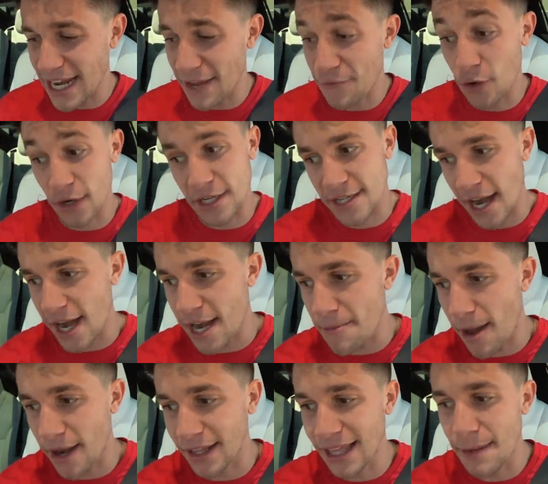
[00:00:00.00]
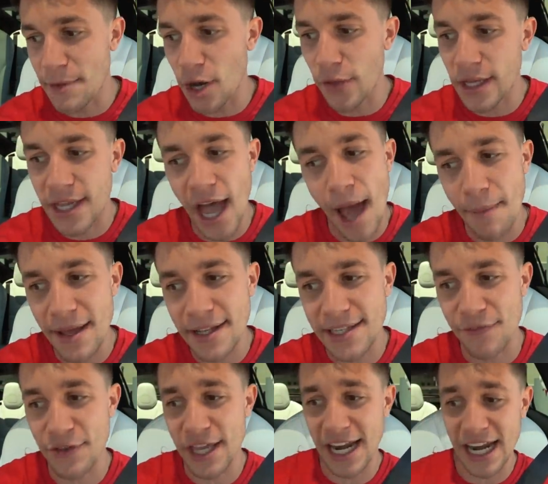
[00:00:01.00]
If you're excited about it, let me know in the
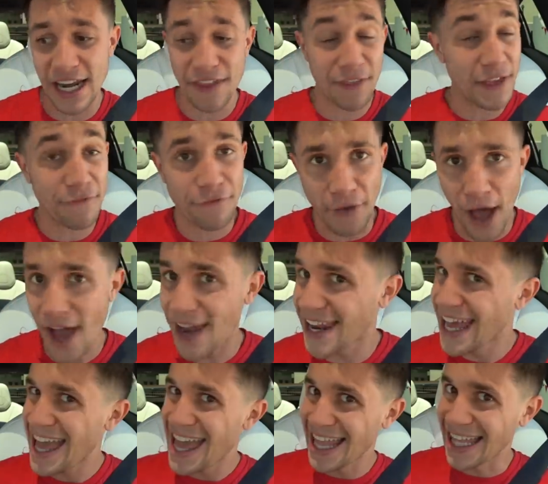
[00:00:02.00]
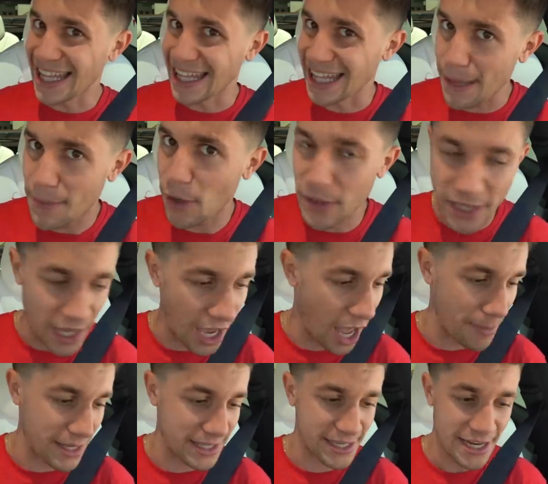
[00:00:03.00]
comments. If you get anything fun, let me know in the
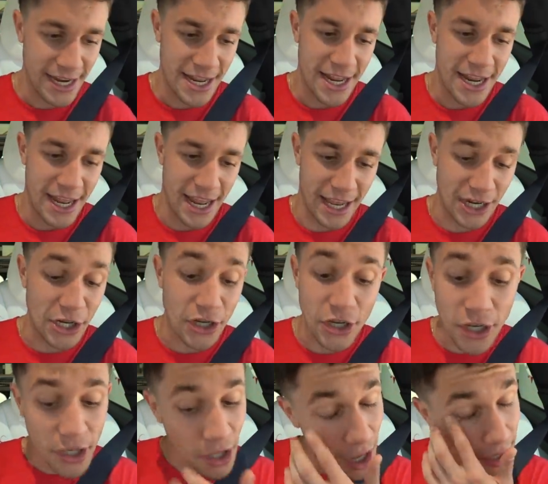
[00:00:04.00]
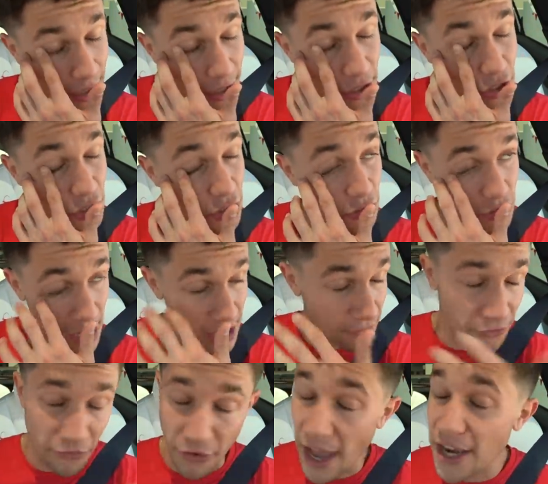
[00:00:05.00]
comments, and good luck
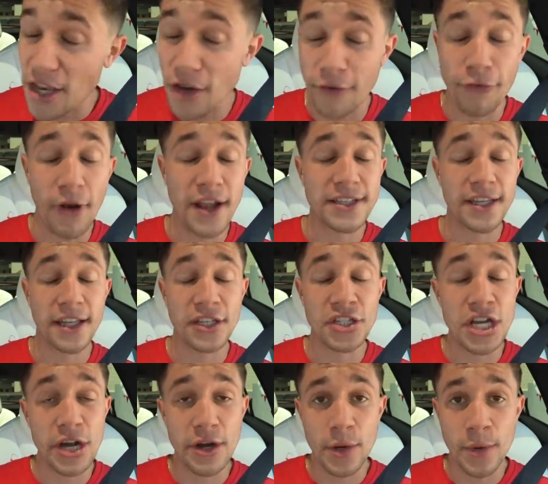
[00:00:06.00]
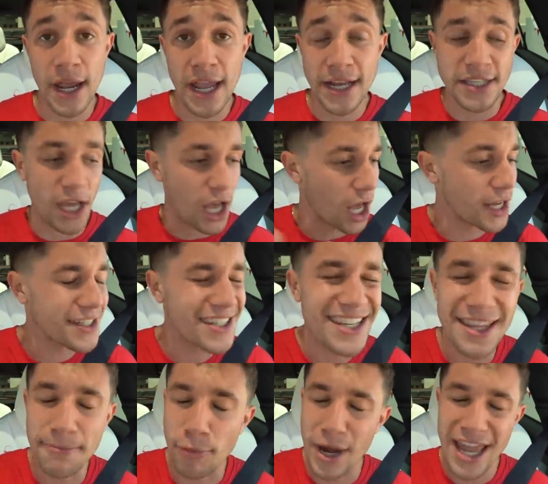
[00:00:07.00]
inviting your friends to legendary raids,
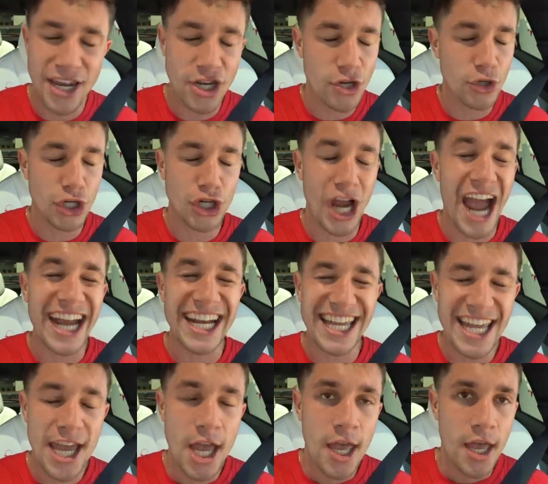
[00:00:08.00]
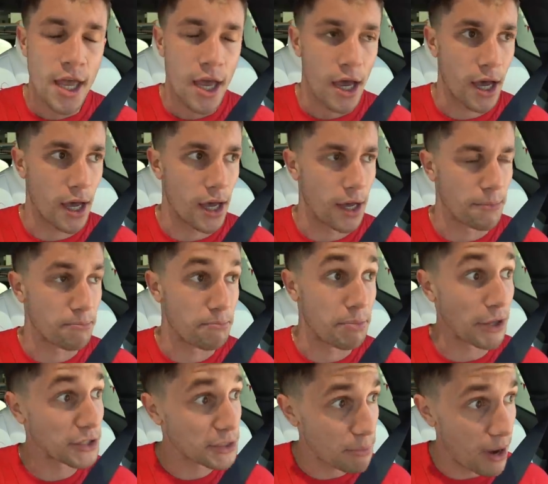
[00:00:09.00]
hunting the brand new shiny uh,
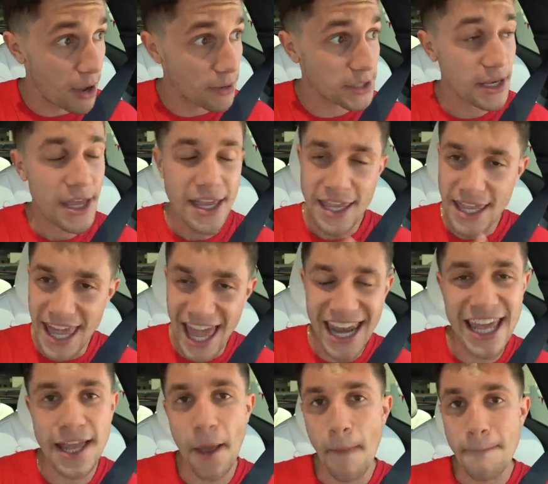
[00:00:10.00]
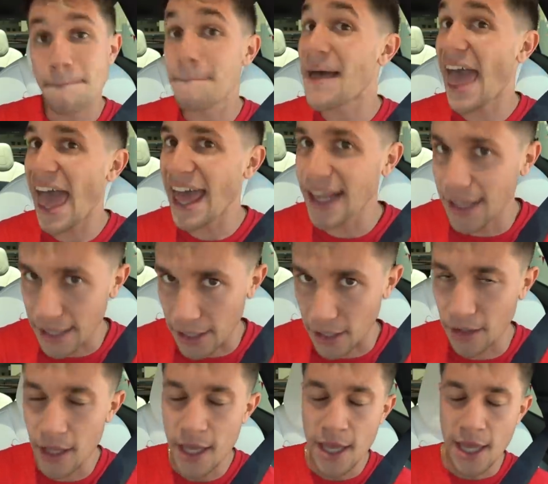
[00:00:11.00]
Bellsprout, getting
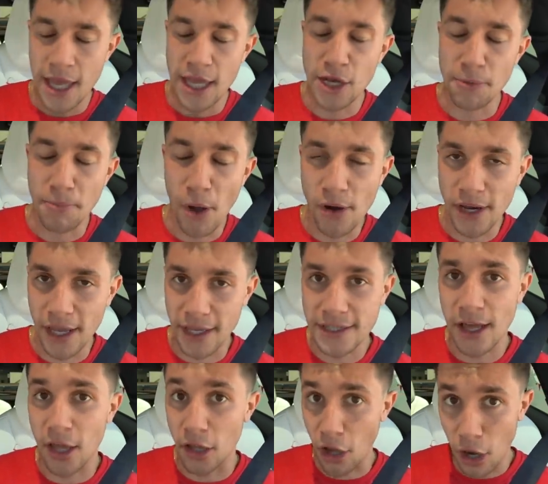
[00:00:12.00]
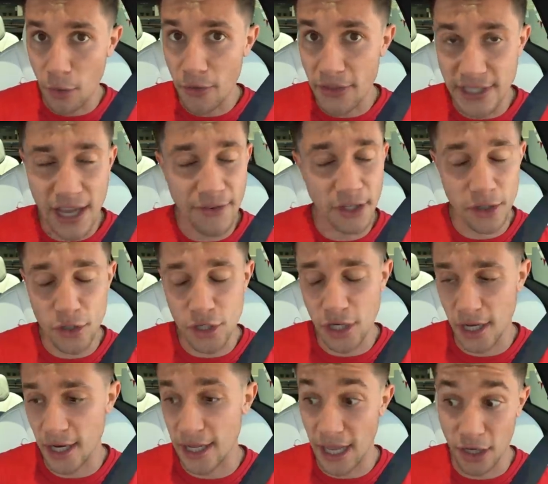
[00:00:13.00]
Petilil in your Pokedex along with its
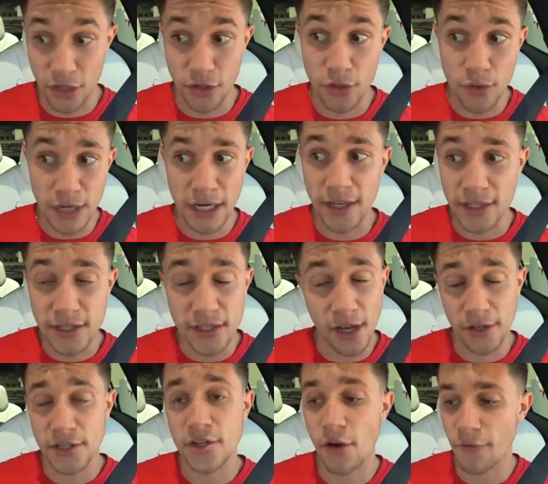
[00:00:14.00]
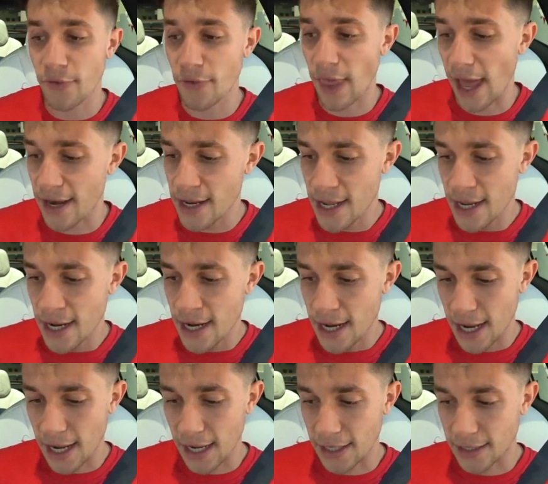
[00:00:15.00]
evolution. Again, you do need a Sunstone for that.
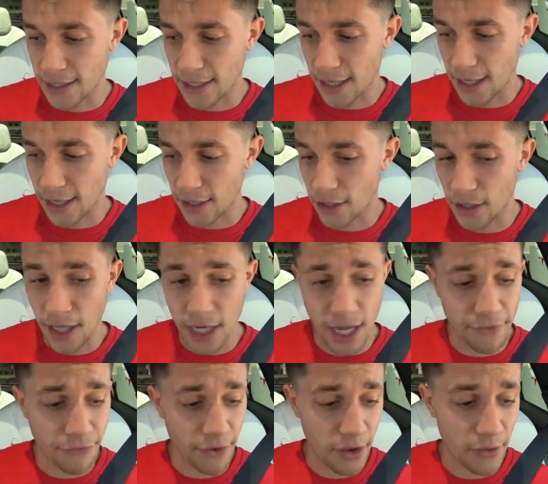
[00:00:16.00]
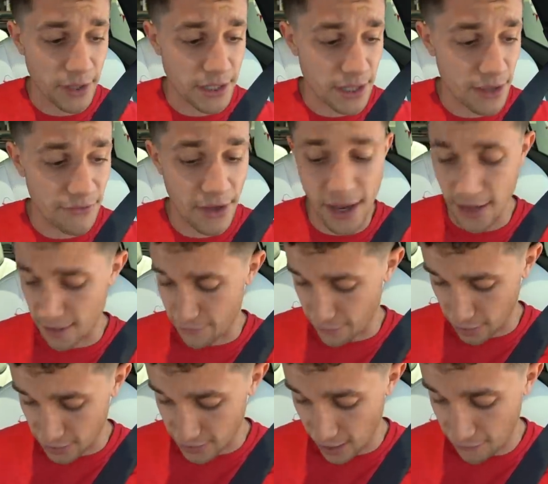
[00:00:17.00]
And uh, good luck. Have fun the rest of the event.
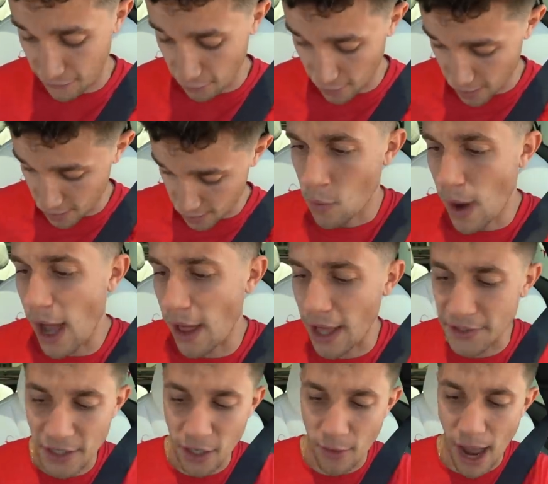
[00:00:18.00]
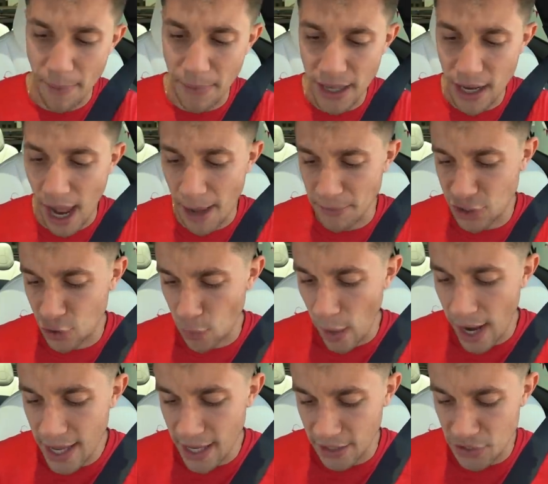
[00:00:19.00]
Very excited for it. Well, that's going to wrap it. I'm
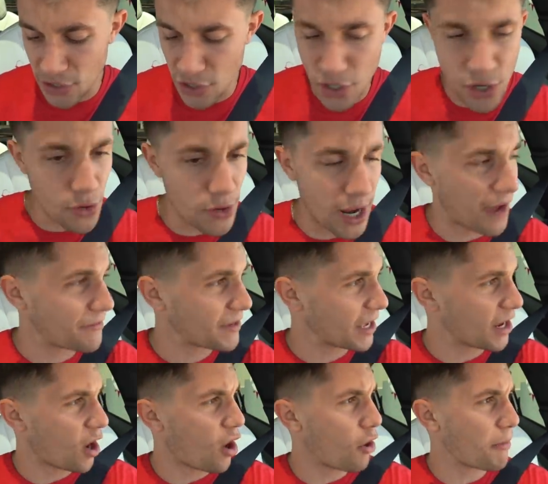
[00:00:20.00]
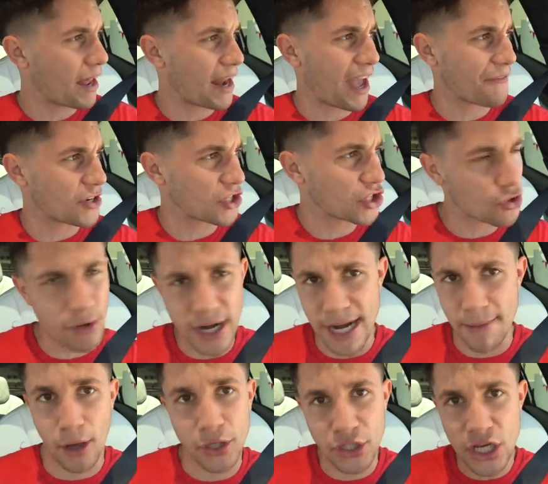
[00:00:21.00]
sweating. It's noon. I have to get home and I have to
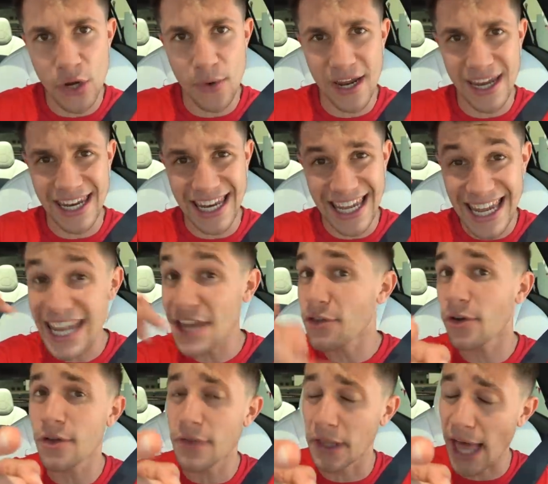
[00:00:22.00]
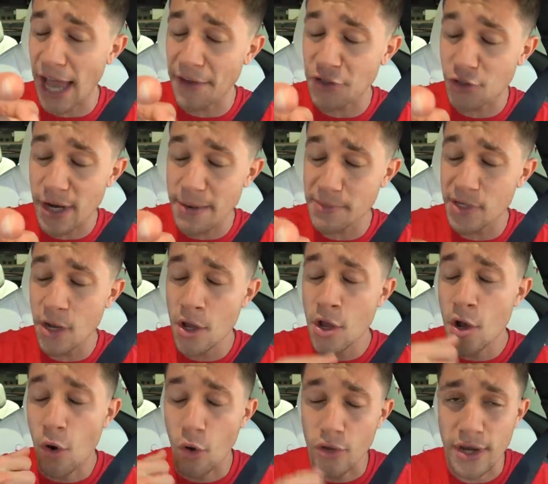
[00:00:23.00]
stream. I'll see you in either the live streams
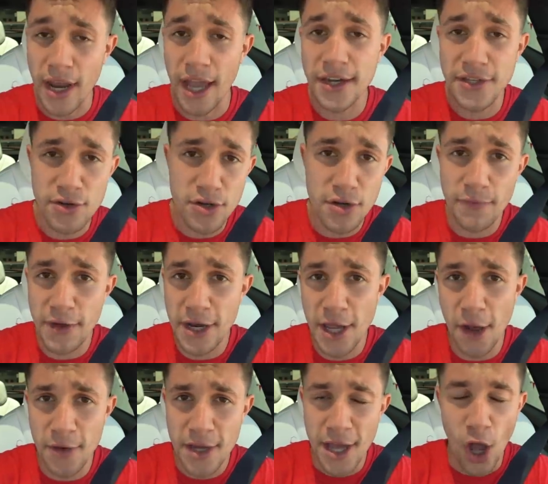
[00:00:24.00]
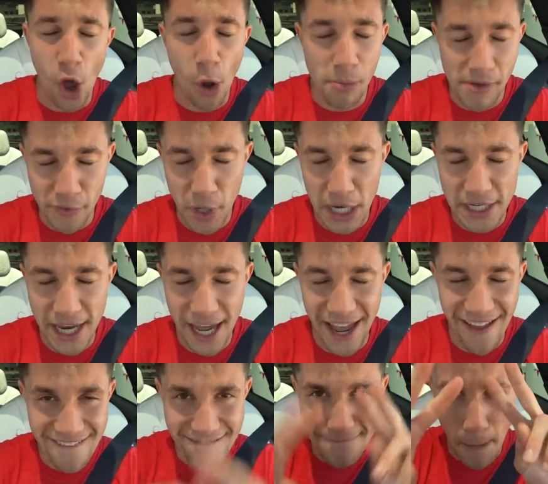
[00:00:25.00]
or the next YouTube video. Hope you have a great day.